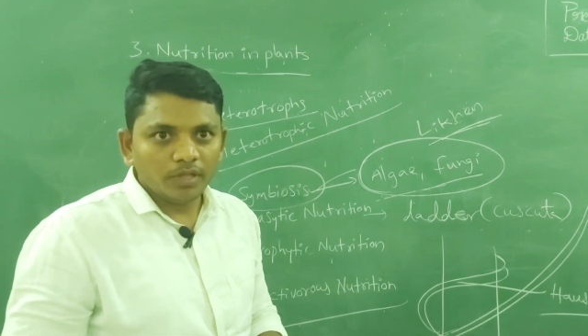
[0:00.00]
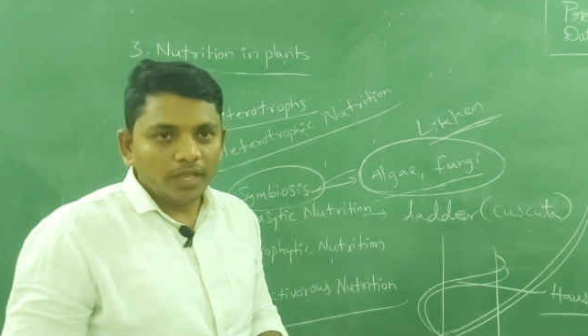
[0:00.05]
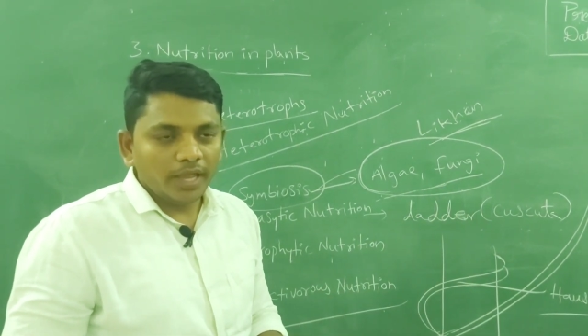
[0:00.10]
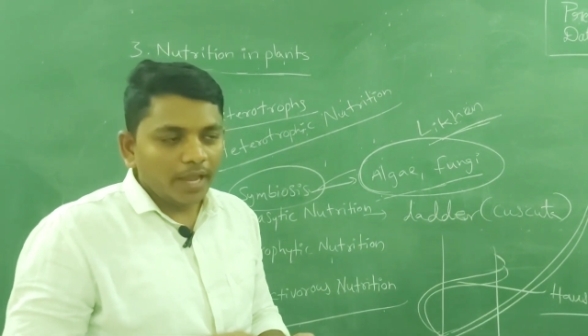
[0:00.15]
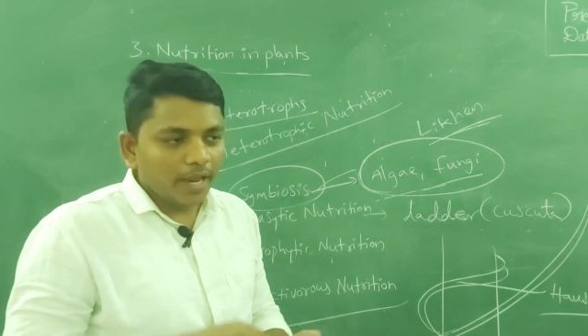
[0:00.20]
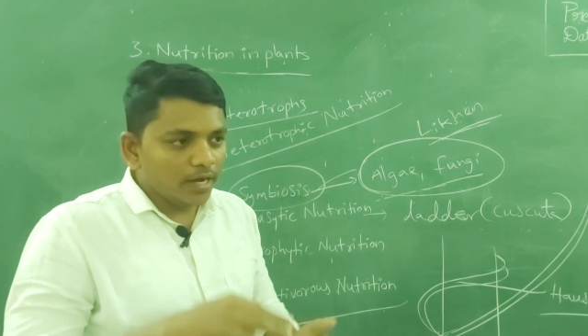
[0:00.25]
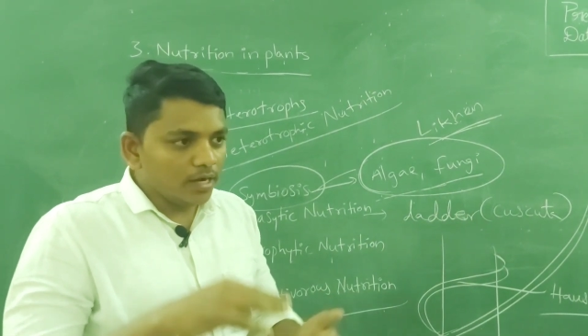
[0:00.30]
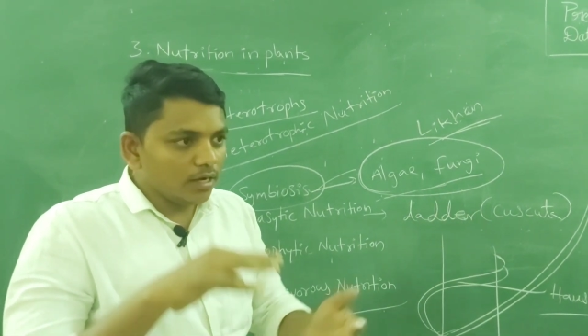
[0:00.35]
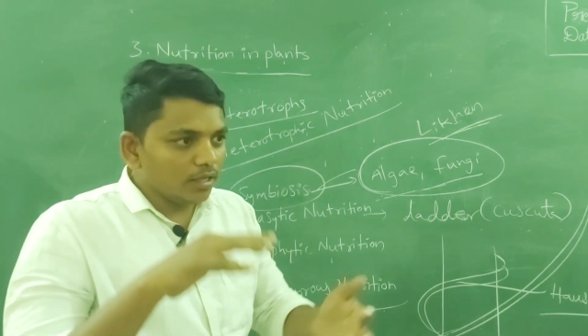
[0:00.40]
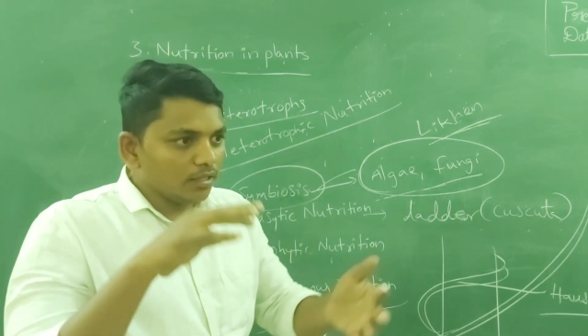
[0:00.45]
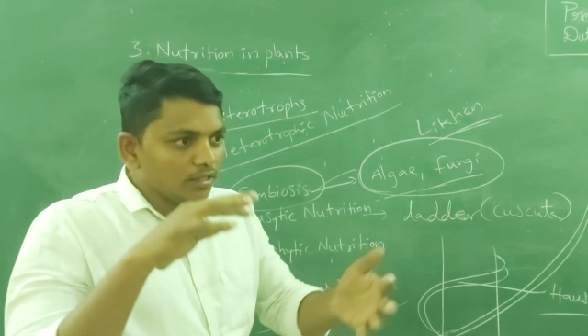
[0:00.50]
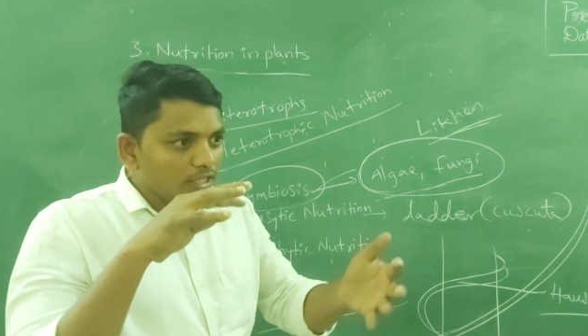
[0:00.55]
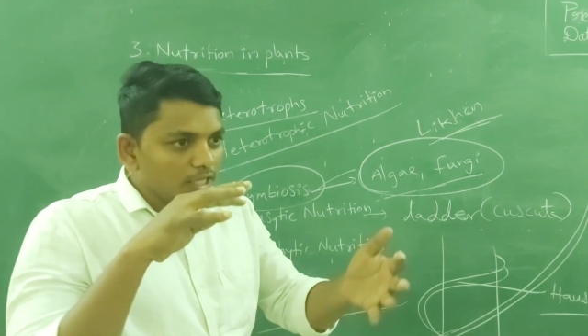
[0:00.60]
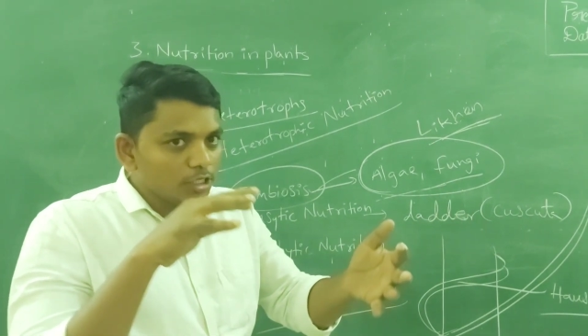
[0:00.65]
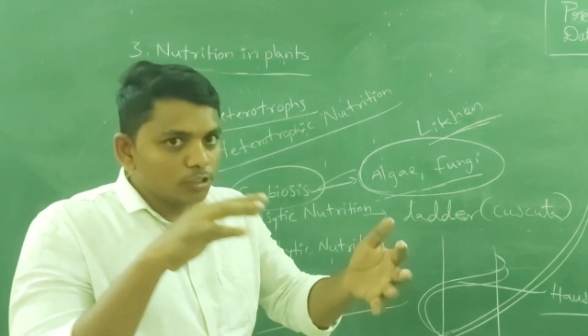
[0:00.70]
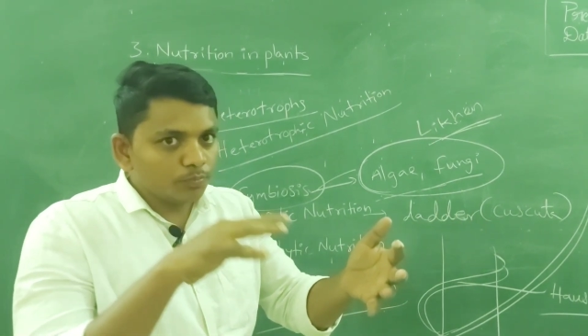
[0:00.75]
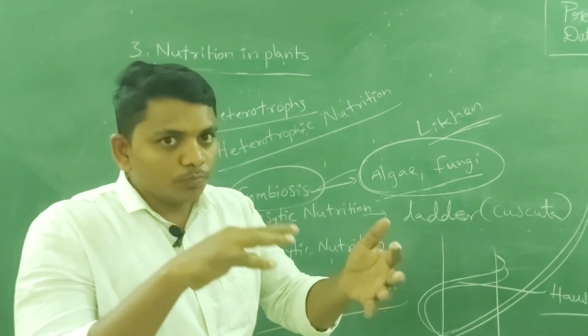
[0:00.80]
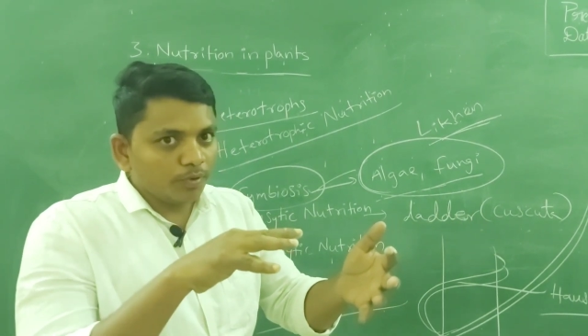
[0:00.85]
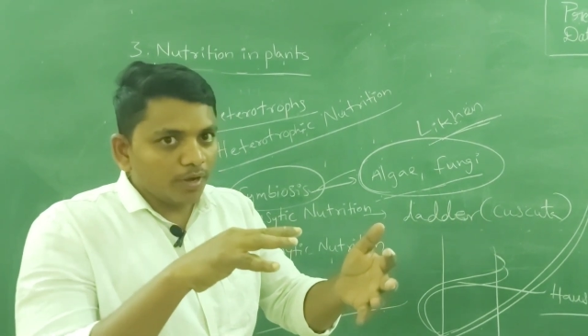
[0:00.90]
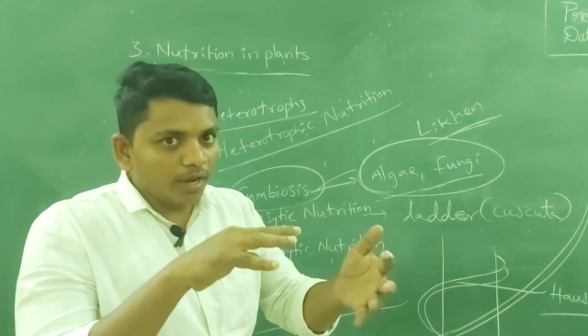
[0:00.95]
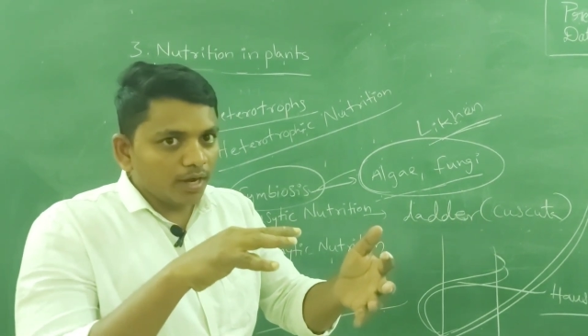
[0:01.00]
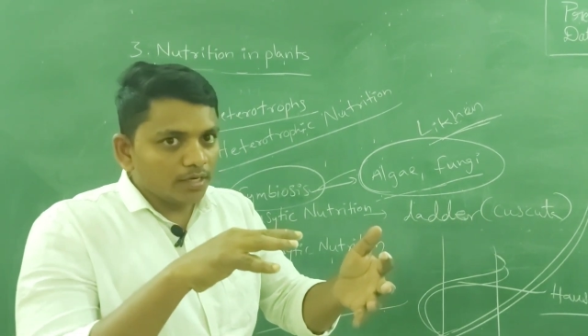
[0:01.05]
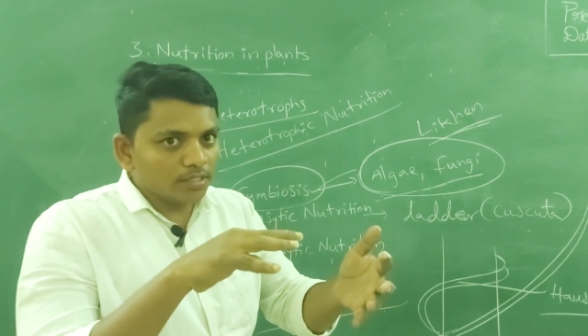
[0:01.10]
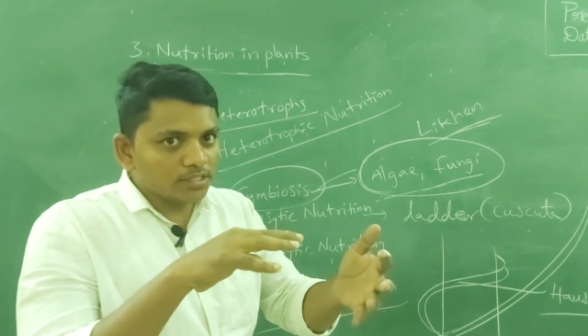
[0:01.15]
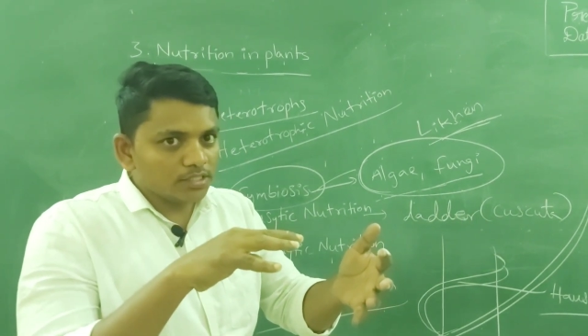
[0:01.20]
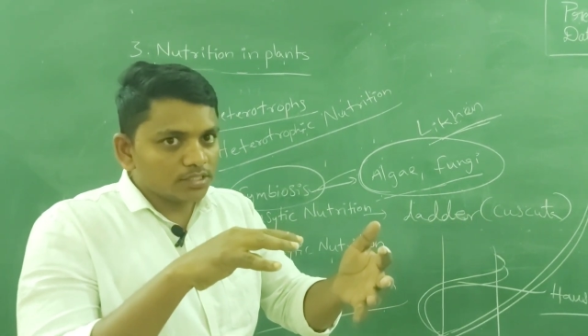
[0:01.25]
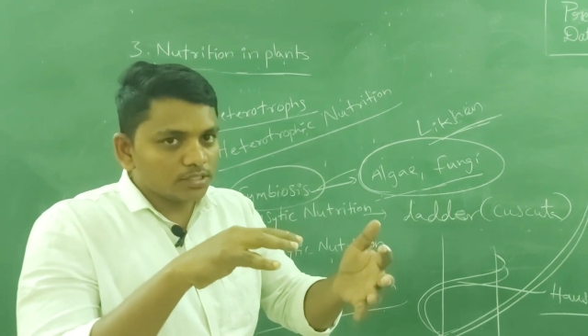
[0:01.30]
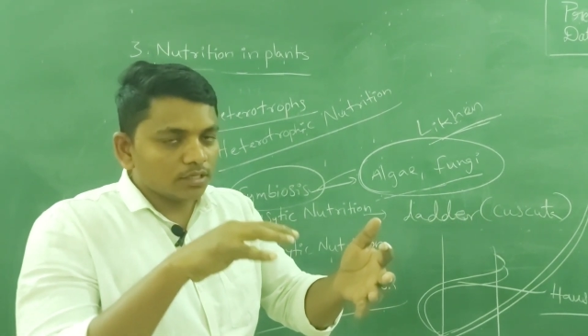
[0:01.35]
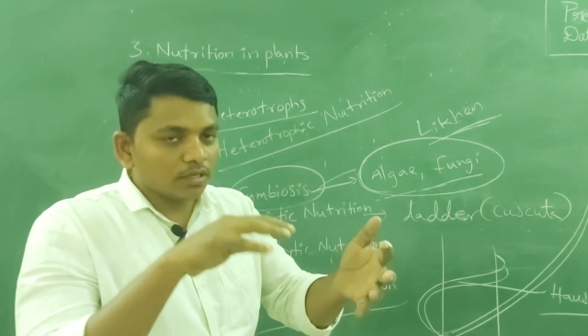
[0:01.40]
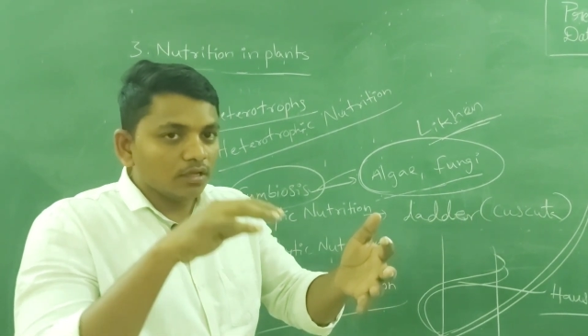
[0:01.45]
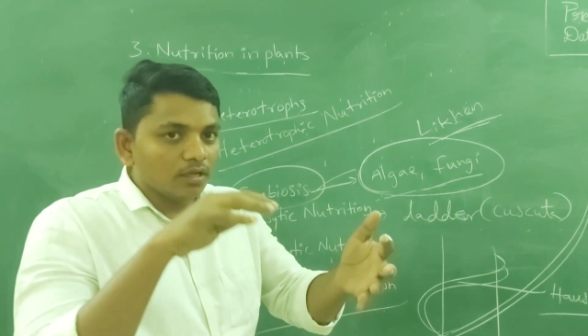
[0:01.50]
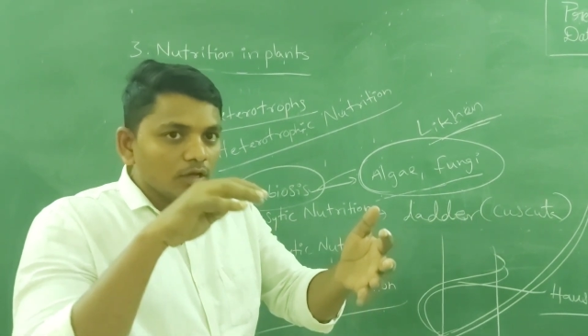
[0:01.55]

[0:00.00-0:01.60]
and these plants